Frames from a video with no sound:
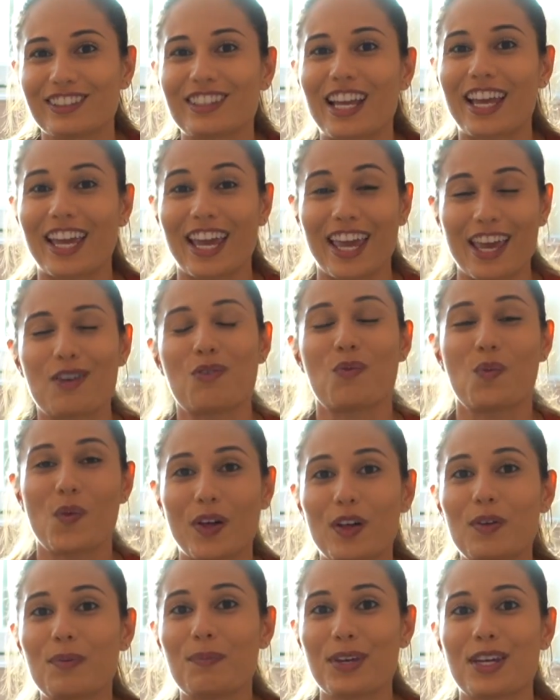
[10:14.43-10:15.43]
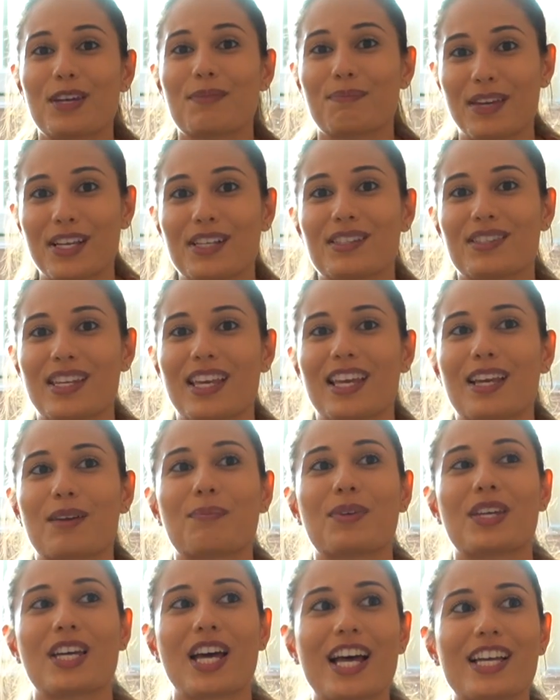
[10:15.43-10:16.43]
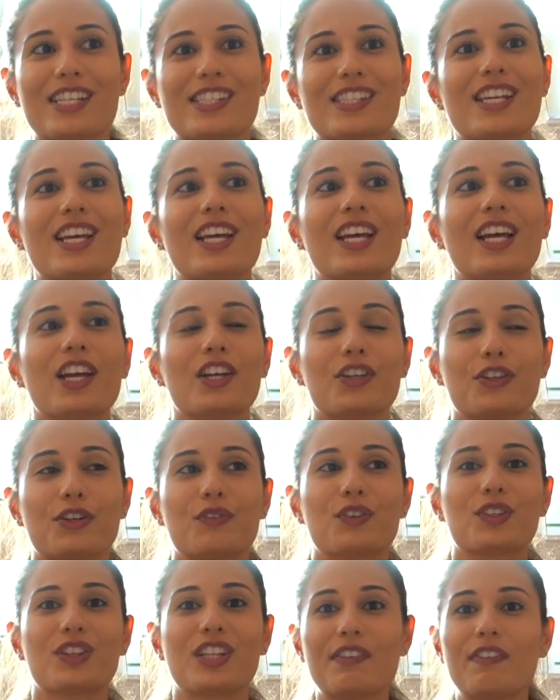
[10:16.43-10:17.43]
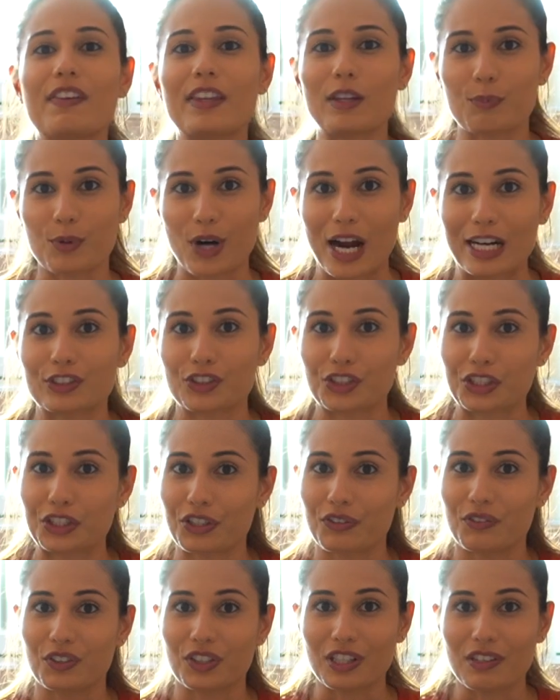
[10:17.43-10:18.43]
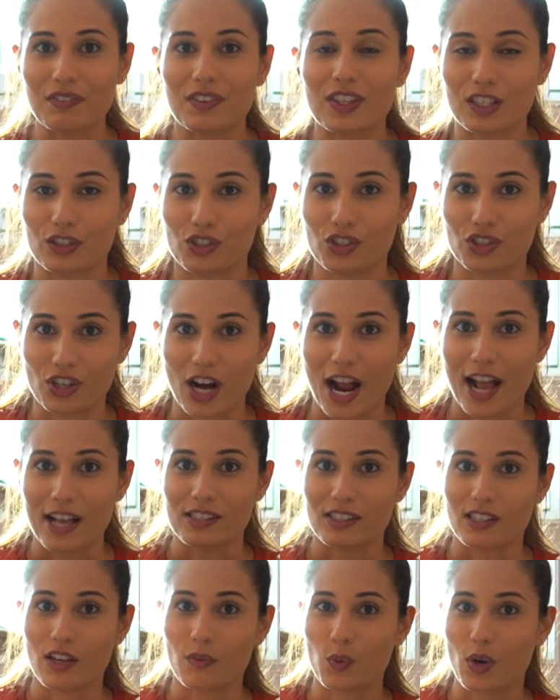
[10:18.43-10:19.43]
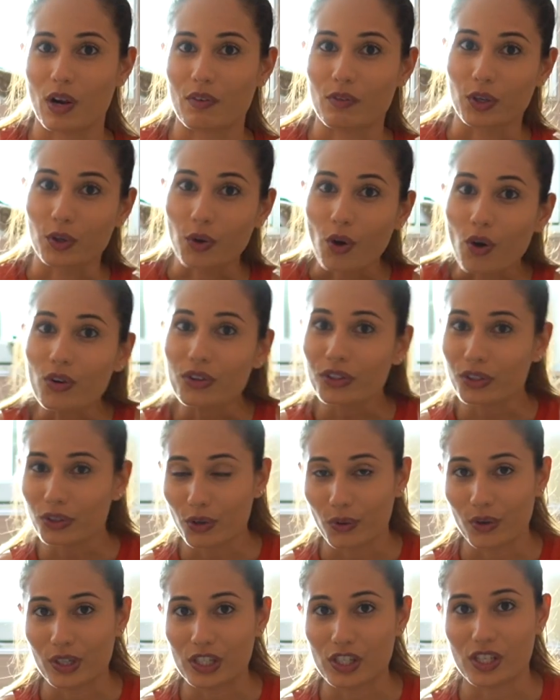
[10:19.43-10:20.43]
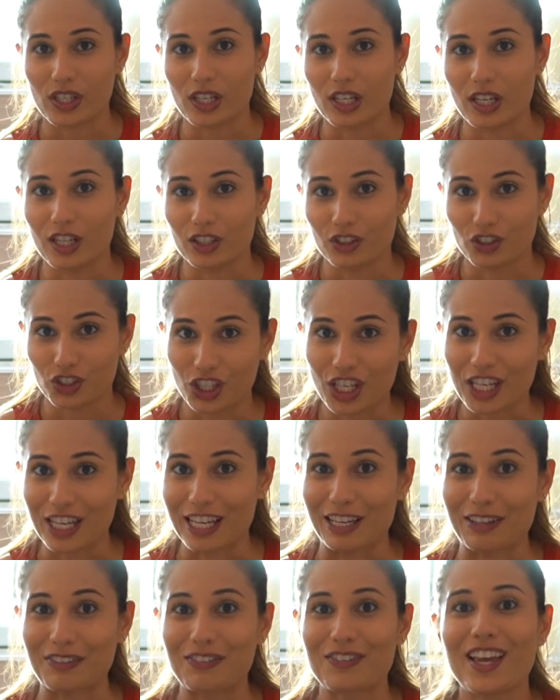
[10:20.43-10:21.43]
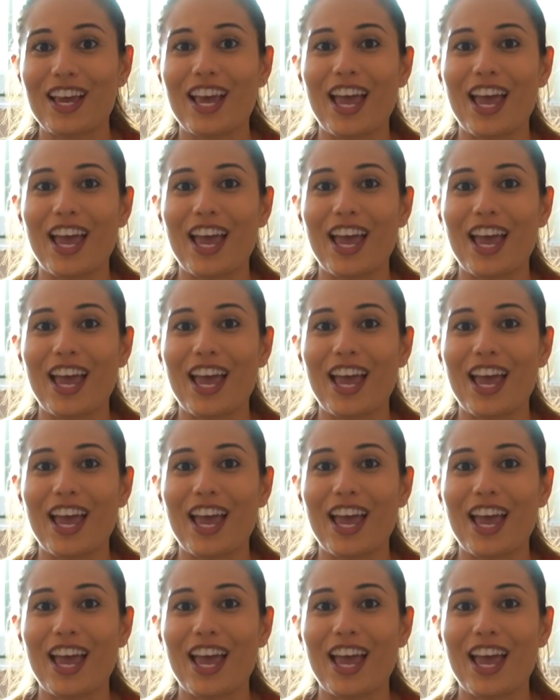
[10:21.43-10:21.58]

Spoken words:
Like, it will be amazing because you're relieving the pressure, you're relieving the stress of whatever goal you're going to achieve,